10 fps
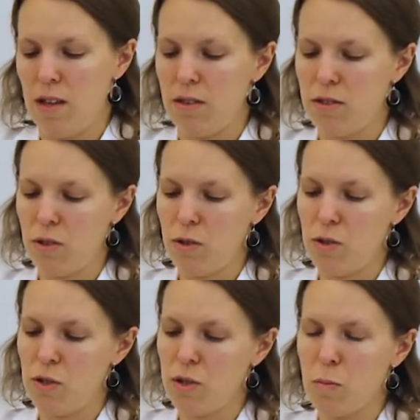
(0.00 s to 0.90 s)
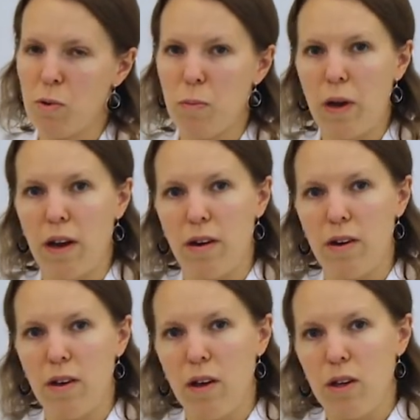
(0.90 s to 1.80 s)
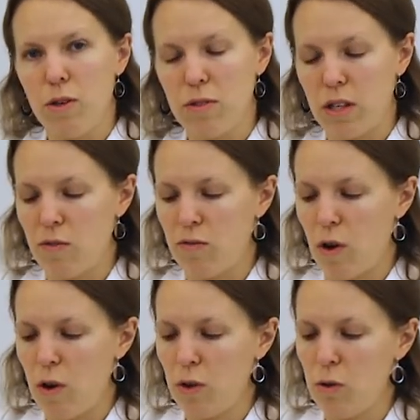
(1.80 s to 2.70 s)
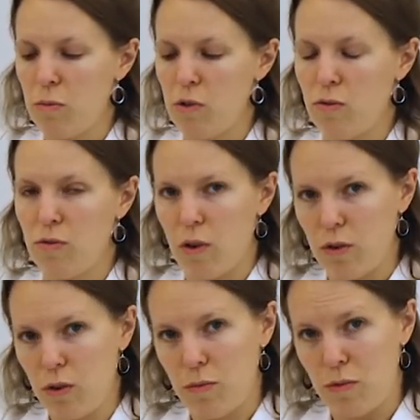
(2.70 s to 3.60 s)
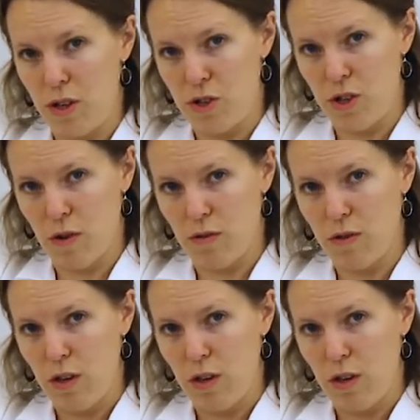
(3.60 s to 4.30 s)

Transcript: The solutions are prepared using a volume to volume ratio,